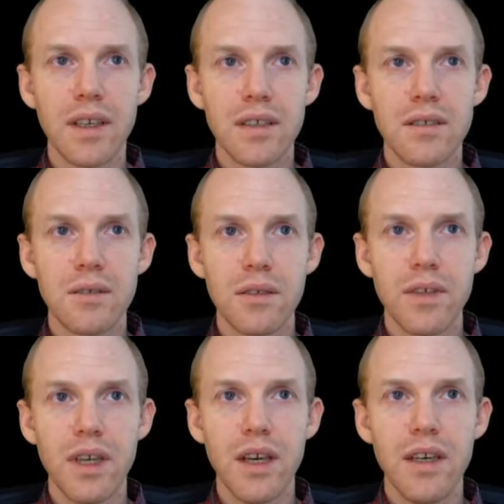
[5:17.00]
sort of
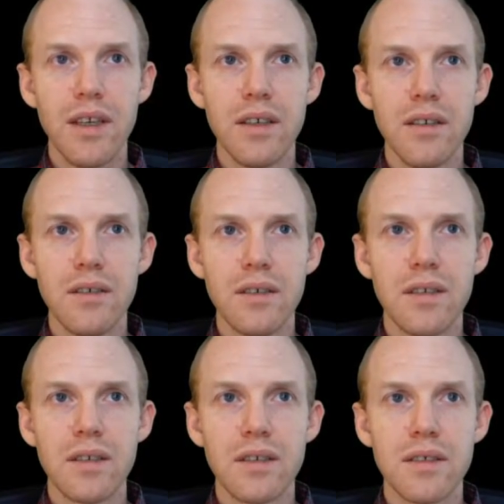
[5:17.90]
an unknown,
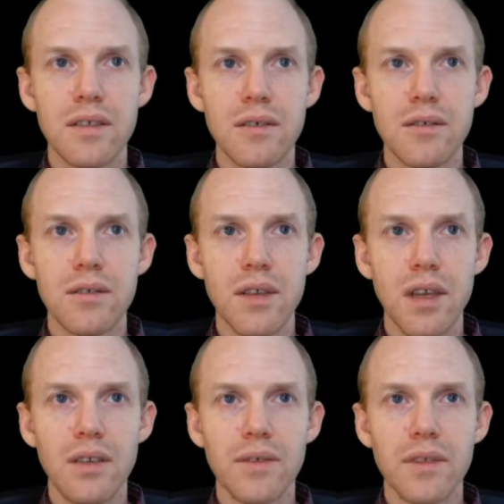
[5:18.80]
you know,
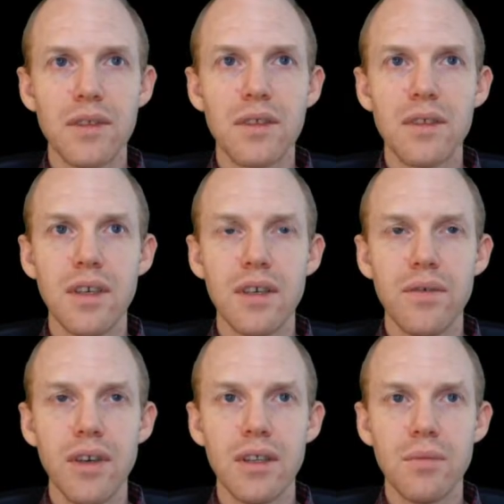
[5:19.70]
driver,
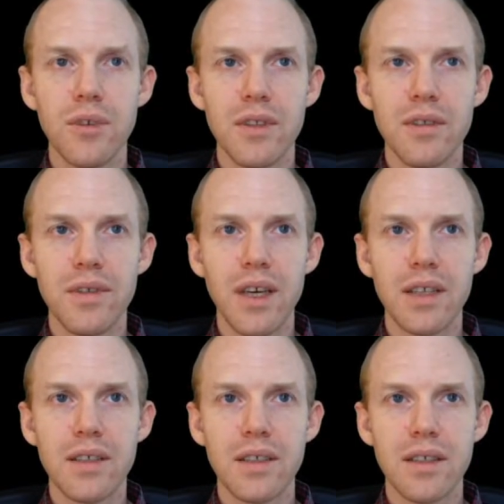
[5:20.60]
unavailable
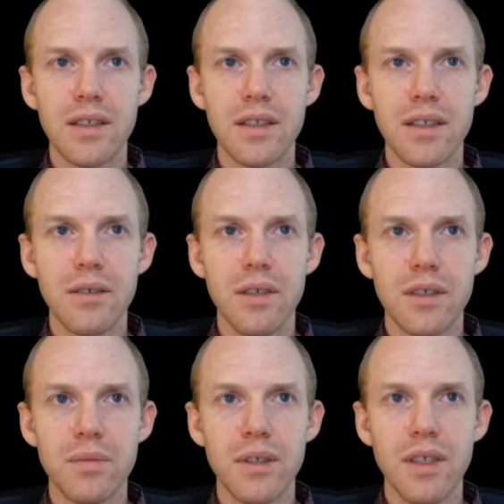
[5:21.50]
device in the U
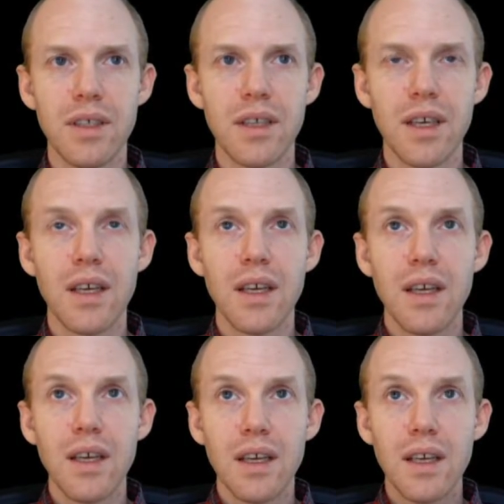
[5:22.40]
S B
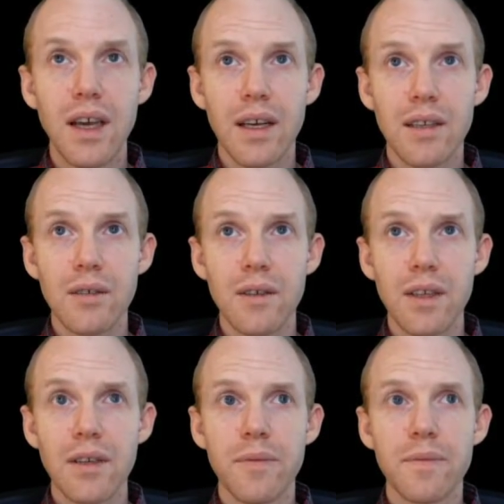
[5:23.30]

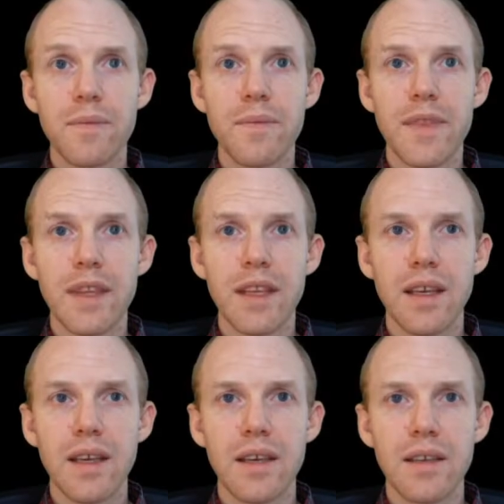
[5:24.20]
category.
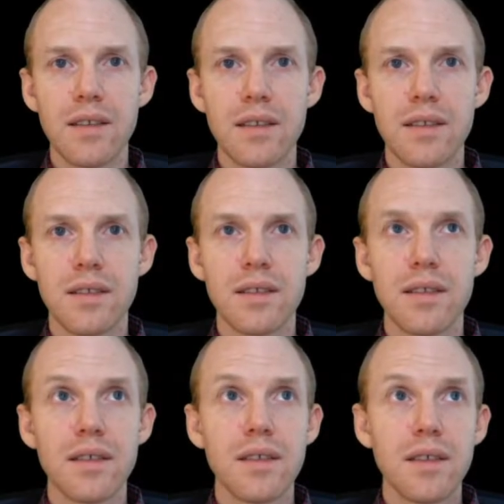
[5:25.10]
And
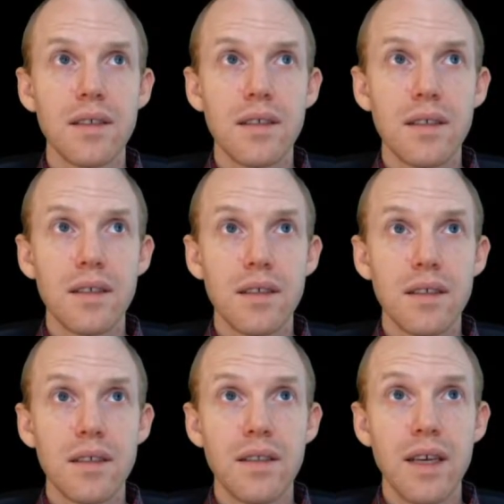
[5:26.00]

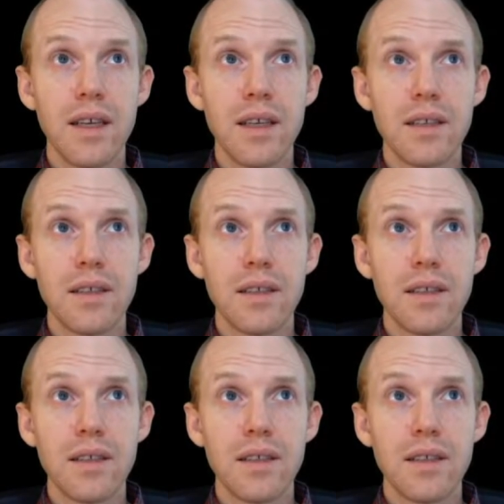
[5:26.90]
then